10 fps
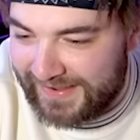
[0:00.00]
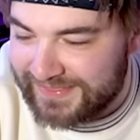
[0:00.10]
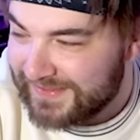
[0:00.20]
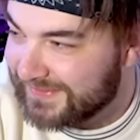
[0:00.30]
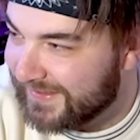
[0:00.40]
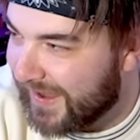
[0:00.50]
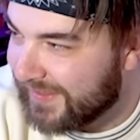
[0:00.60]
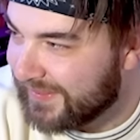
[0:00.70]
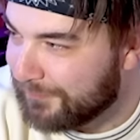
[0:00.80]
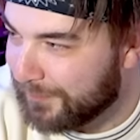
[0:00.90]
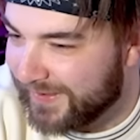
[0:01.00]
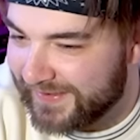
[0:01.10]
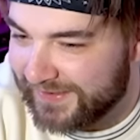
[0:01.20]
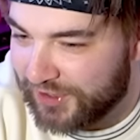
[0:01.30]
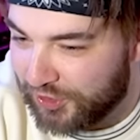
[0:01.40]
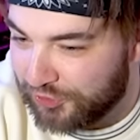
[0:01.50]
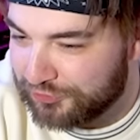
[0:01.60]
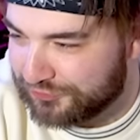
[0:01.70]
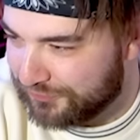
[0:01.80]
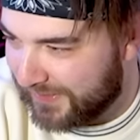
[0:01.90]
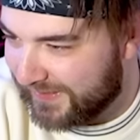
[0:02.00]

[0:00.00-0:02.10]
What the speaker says: I think we're getting cursed right